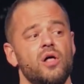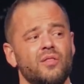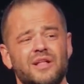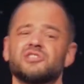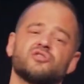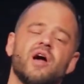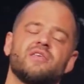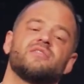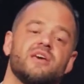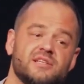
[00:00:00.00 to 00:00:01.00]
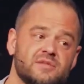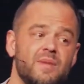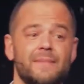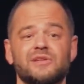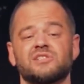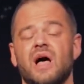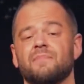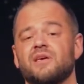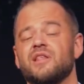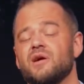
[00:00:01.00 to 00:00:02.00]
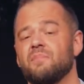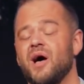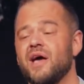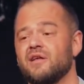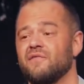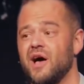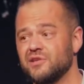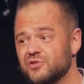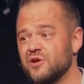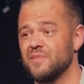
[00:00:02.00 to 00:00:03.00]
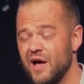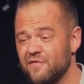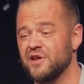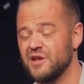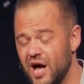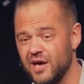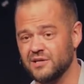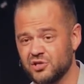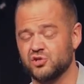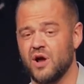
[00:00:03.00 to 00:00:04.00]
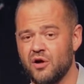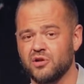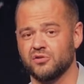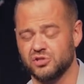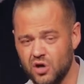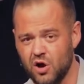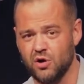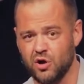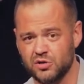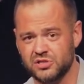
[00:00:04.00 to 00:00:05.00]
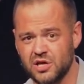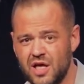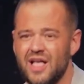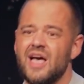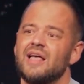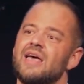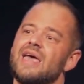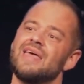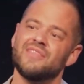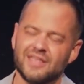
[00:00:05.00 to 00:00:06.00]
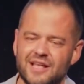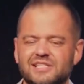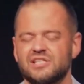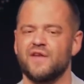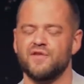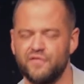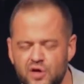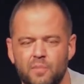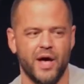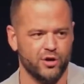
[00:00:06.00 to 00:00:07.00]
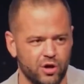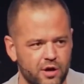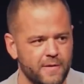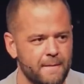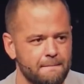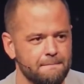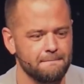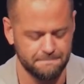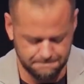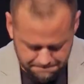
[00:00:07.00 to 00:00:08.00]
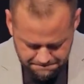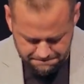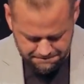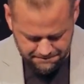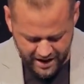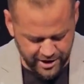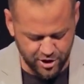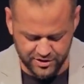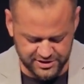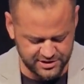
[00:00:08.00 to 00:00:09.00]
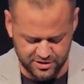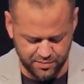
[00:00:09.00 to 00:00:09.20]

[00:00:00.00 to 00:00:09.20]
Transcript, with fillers: let's try this. Maybe stop eating a pint of ice cream every night to drown your sorrows, and then let's see if you feel better. I know this isn't the